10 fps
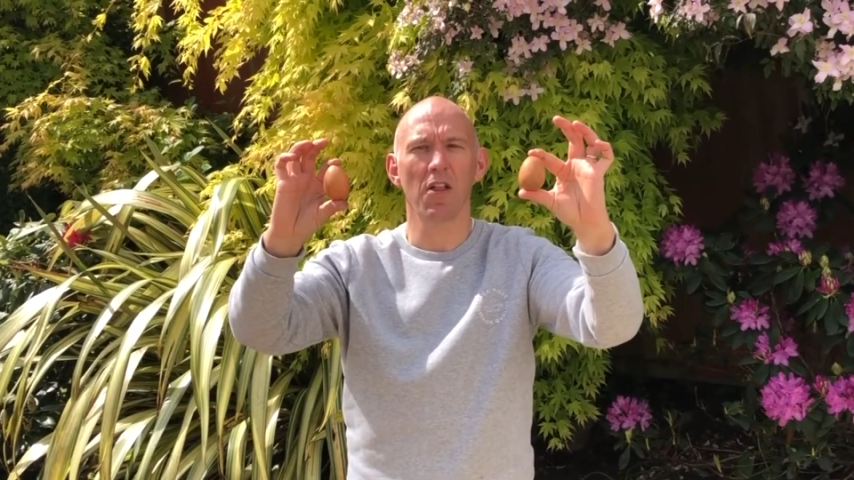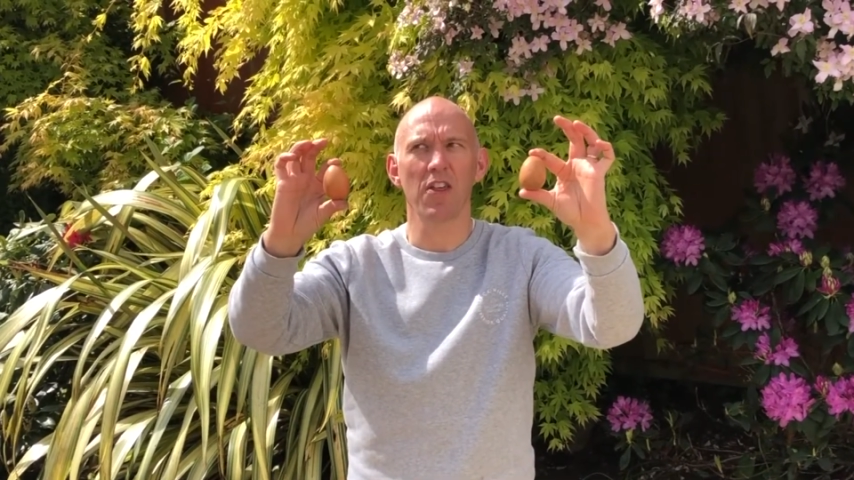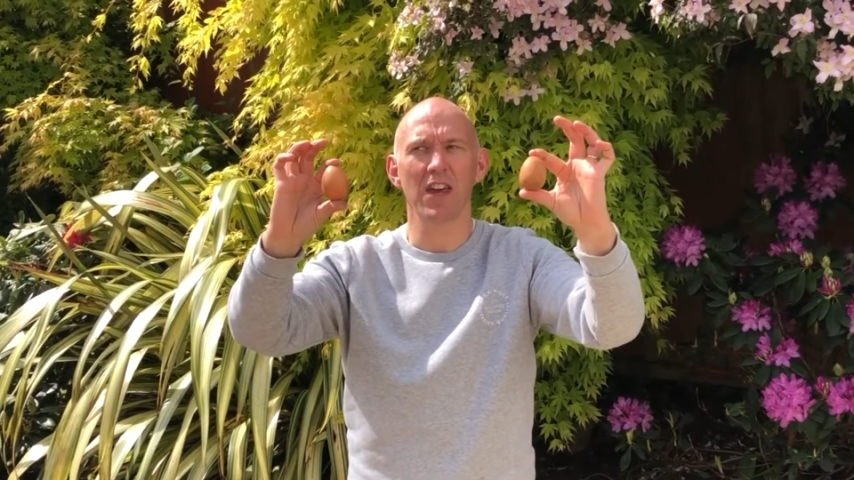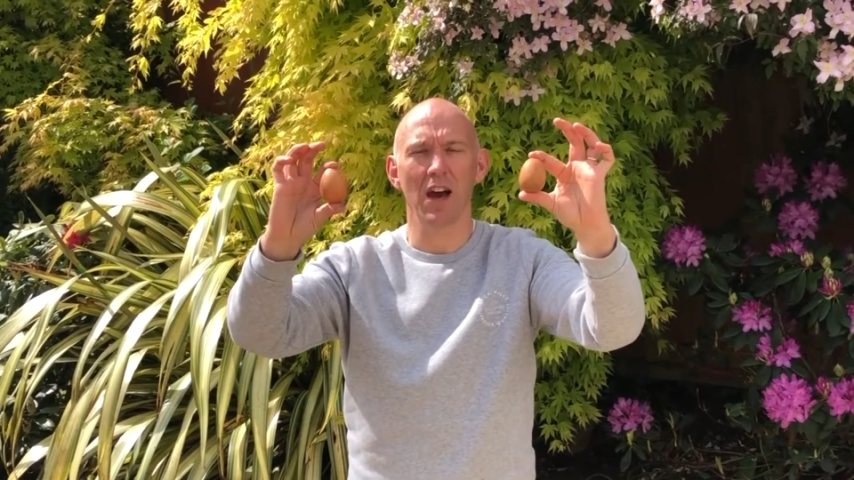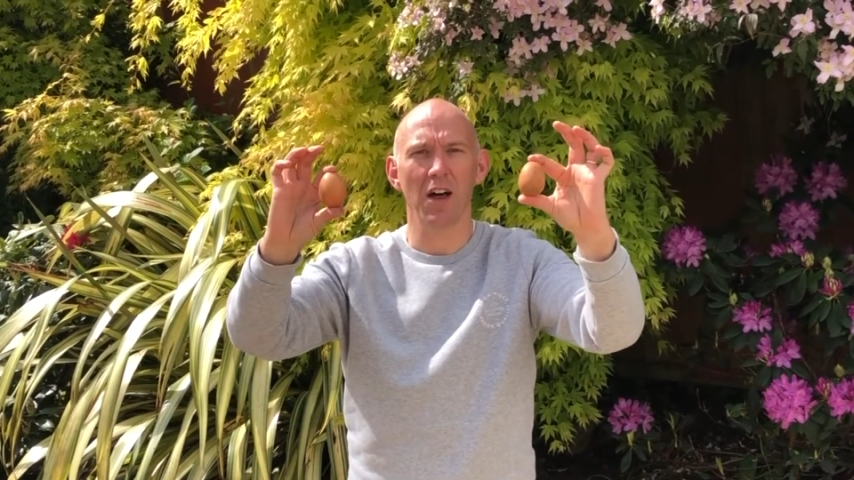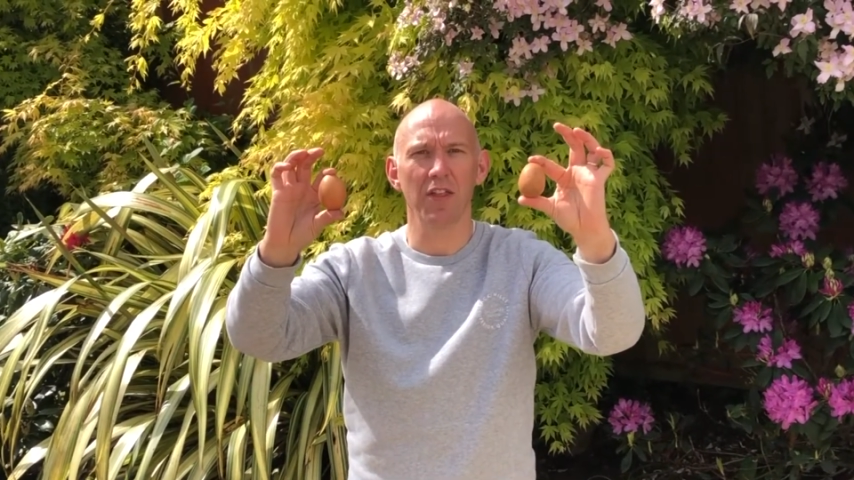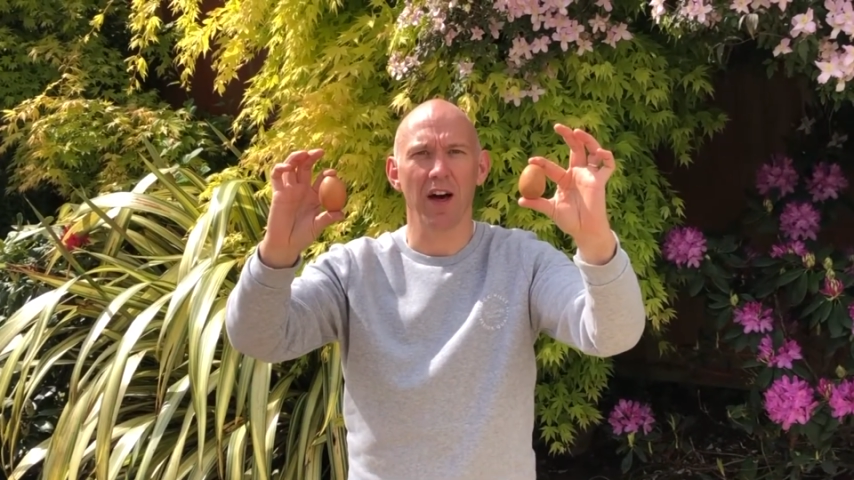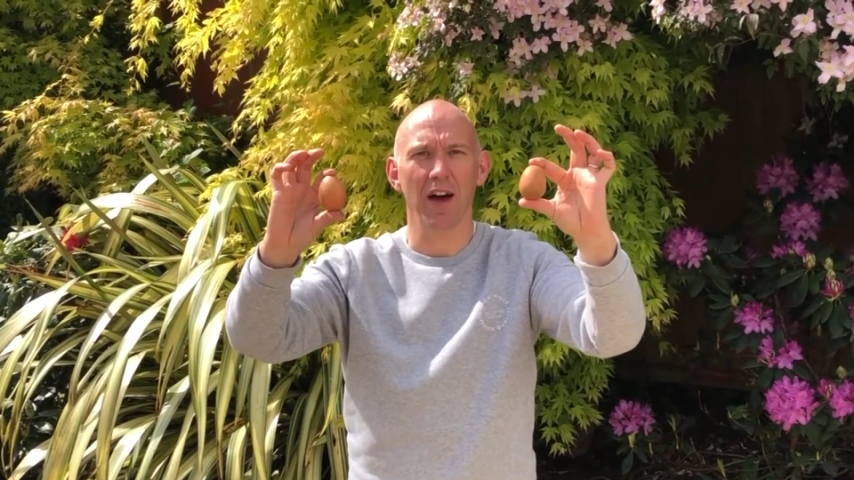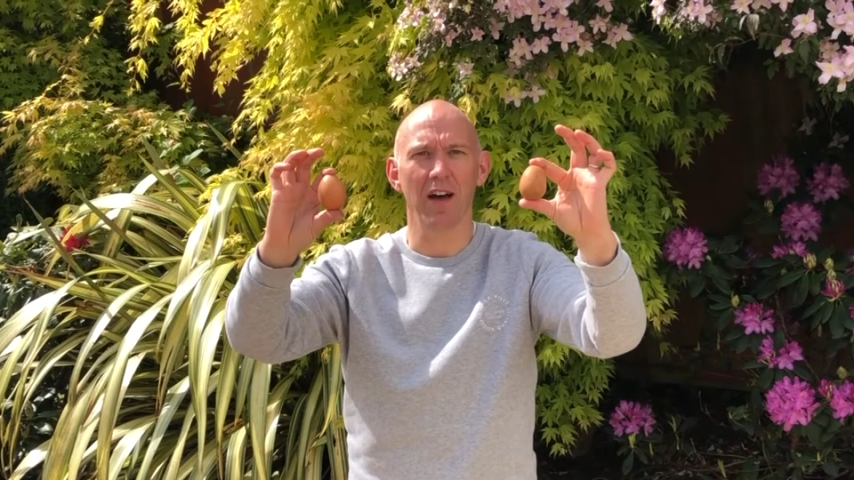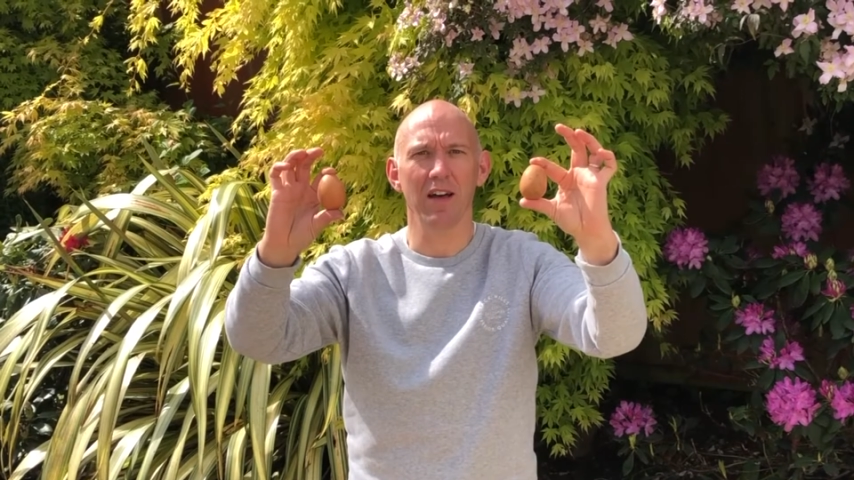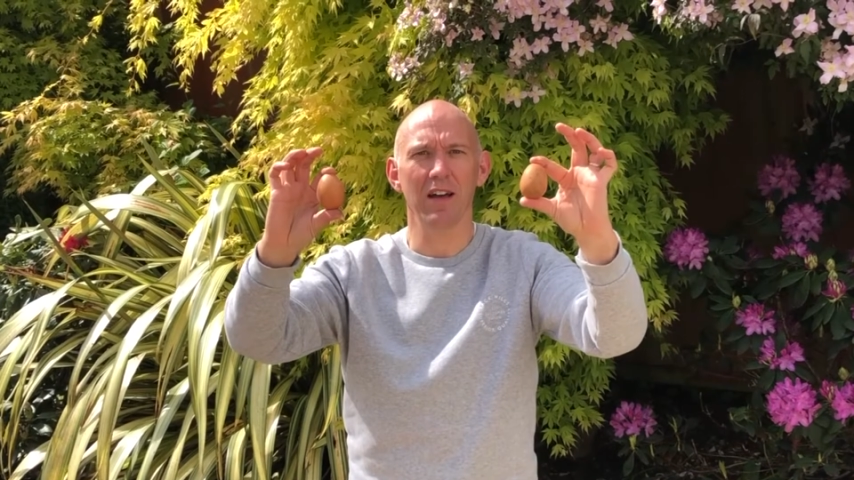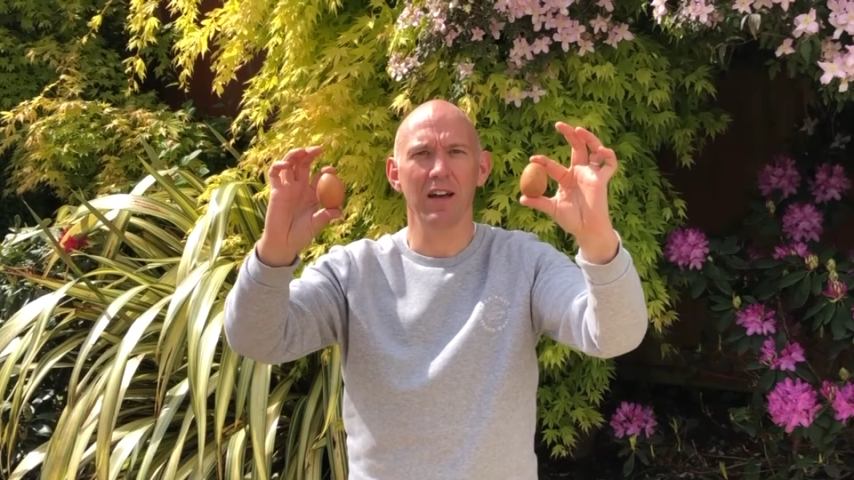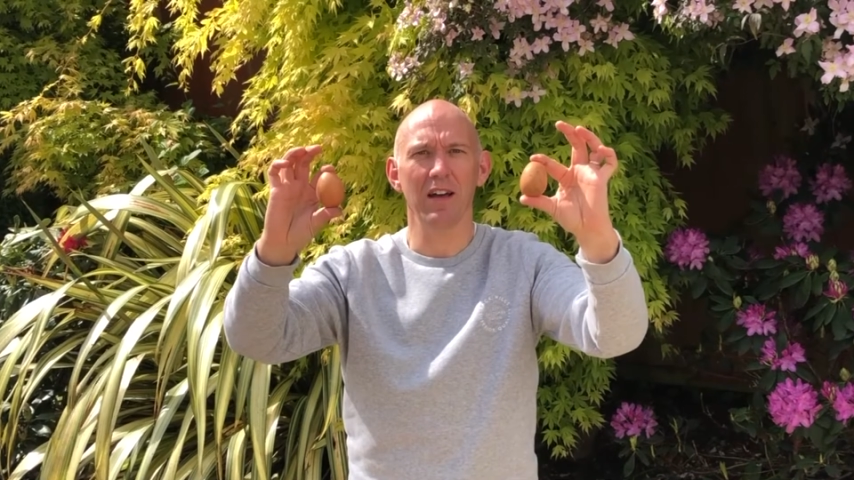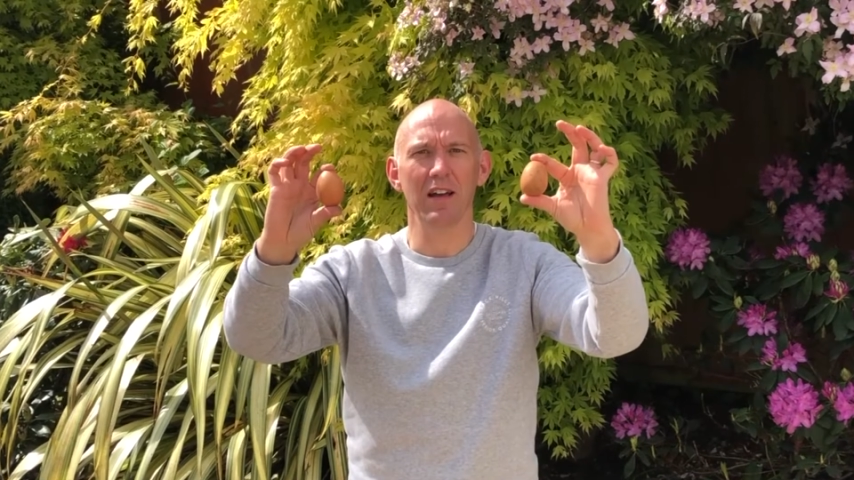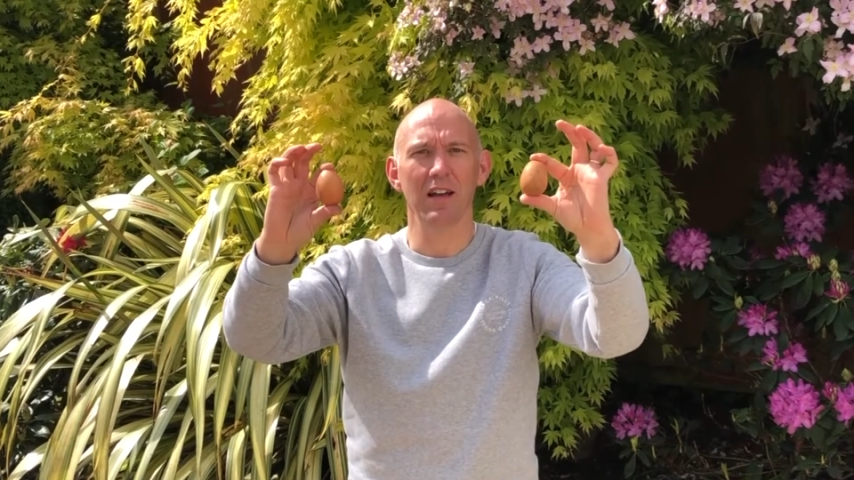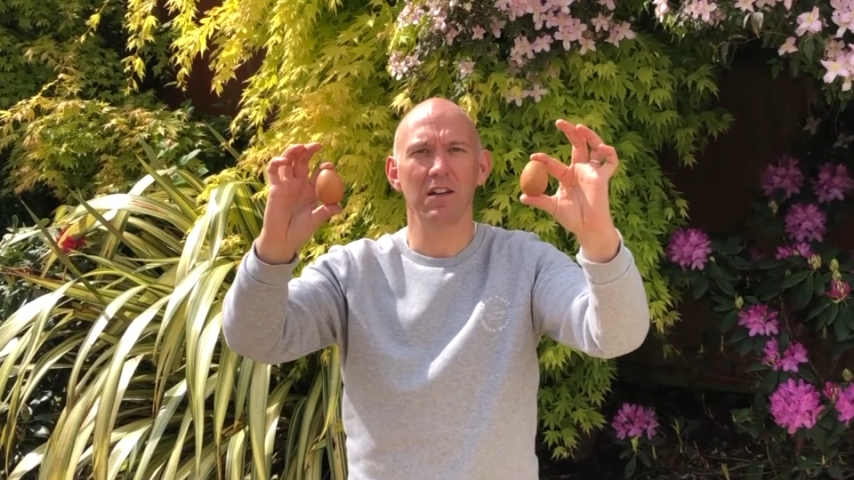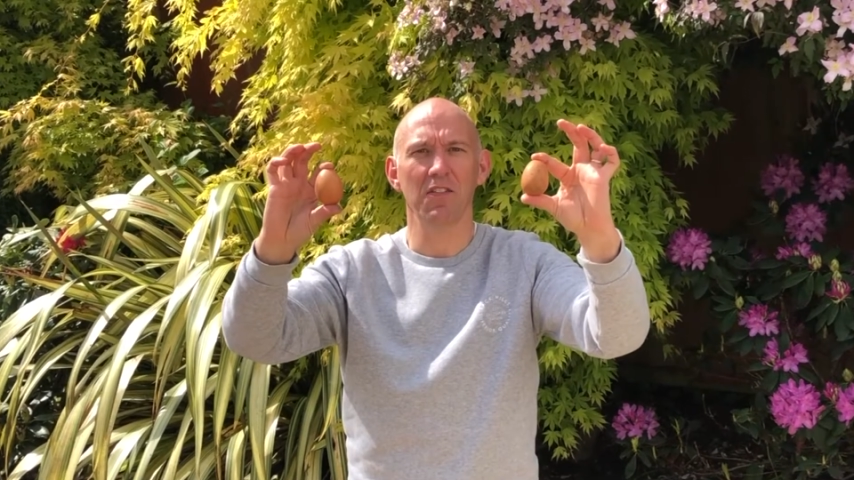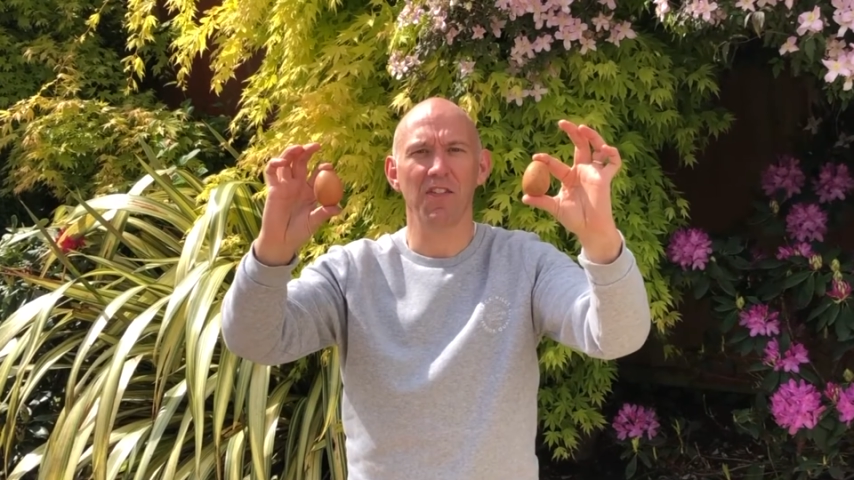The other is